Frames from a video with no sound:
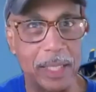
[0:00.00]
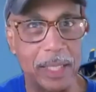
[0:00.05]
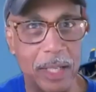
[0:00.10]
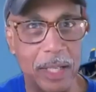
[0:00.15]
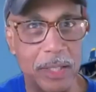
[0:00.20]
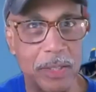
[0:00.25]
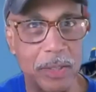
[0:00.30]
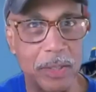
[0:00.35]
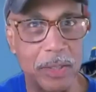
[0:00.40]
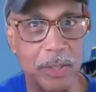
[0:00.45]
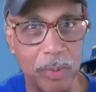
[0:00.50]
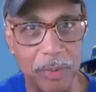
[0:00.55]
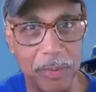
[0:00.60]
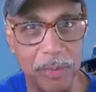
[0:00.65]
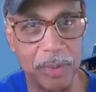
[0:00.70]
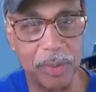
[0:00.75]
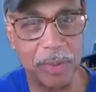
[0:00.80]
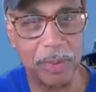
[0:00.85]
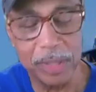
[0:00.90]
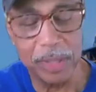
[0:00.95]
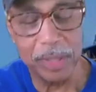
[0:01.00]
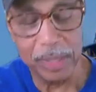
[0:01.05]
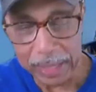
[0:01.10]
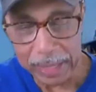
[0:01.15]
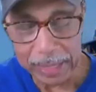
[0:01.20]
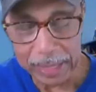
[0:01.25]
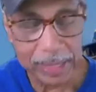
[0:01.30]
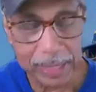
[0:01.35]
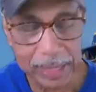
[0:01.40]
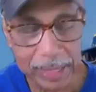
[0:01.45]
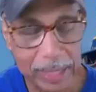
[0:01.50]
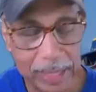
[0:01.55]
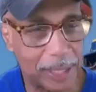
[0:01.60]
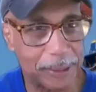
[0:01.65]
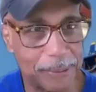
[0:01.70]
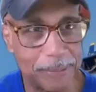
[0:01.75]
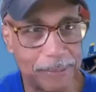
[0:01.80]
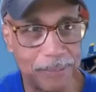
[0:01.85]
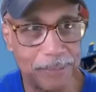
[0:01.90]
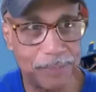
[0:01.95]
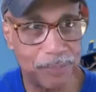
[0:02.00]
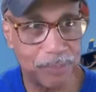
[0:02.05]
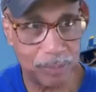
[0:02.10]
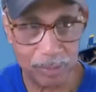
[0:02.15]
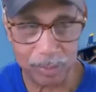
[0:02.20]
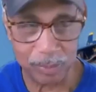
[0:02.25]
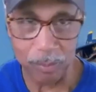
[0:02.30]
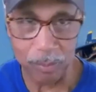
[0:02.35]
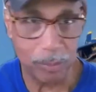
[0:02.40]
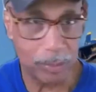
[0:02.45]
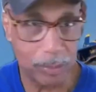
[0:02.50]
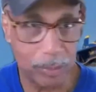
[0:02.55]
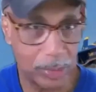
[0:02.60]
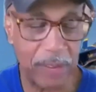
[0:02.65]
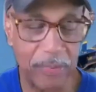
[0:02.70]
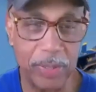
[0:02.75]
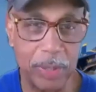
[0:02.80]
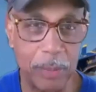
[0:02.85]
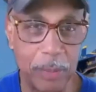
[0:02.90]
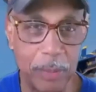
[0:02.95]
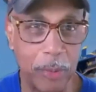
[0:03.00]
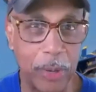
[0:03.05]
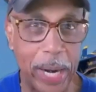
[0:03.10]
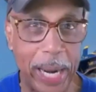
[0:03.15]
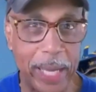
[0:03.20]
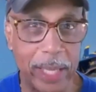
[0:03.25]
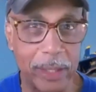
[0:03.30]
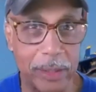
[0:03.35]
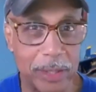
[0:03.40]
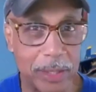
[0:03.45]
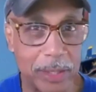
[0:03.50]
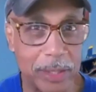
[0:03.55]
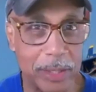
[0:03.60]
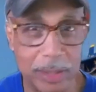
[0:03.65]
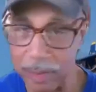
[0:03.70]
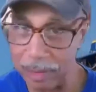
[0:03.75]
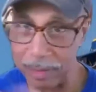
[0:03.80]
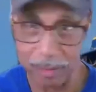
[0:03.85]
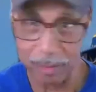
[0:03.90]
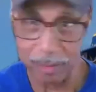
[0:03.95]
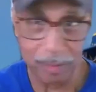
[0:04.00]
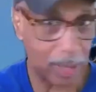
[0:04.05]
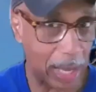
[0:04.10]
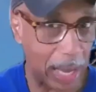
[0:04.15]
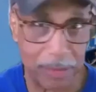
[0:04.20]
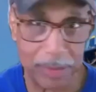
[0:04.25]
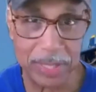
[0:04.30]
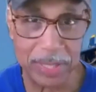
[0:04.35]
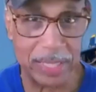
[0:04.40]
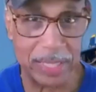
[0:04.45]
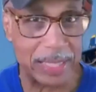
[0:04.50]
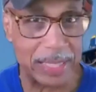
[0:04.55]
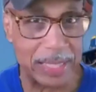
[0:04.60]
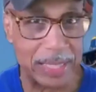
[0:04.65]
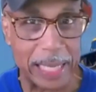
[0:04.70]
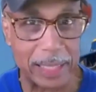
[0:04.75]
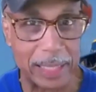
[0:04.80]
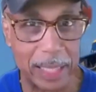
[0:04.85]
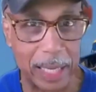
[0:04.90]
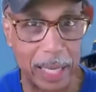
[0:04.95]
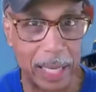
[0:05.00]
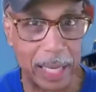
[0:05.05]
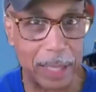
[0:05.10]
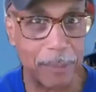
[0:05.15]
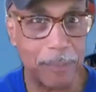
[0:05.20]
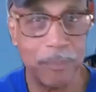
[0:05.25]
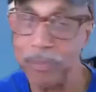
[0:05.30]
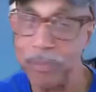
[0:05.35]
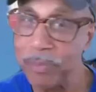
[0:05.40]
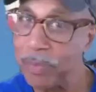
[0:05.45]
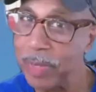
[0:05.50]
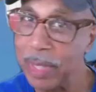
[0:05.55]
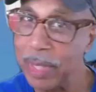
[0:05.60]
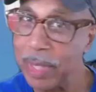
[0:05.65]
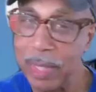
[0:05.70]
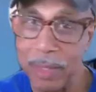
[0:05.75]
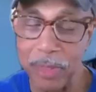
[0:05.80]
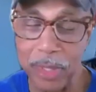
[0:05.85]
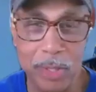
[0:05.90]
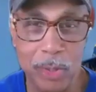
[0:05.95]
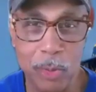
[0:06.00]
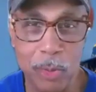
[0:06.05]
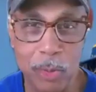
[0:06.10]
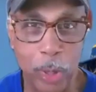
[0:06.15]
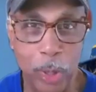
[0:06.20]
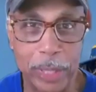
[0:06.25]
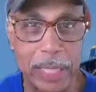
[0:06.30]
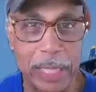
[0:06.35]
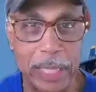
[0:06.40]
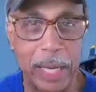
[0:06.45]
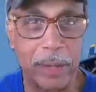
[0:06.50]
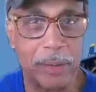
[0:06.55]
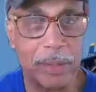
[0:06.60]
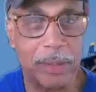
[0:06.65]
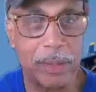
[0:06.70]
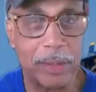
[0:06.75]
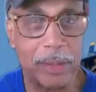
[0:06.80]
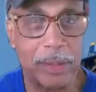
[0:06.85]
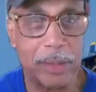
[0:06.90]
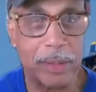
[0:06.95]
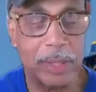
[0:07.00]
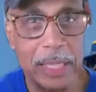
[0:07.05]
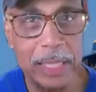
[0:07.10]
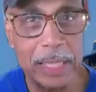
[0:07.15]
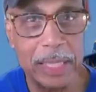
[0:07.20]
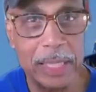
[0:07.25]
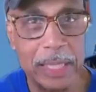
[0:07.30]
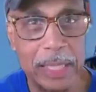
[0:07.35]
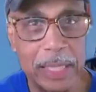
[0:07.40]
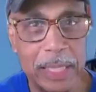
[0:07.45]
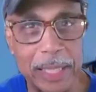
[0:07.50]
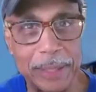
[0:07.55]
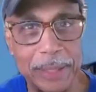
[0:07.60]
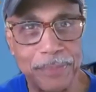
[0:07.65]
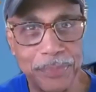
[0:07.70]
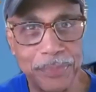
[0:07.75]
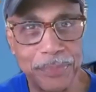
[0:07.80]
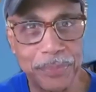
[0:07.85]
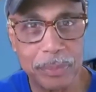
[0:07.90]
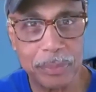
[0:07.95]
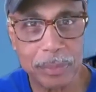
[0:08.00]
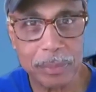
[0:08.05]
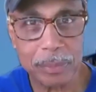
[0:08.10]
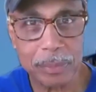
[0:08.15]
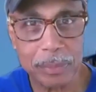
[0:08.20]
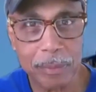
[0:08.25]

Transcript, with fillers: up landing in the Hudson River. Uh, definitely miraculous. Obviously, daytime things worked out. Uh,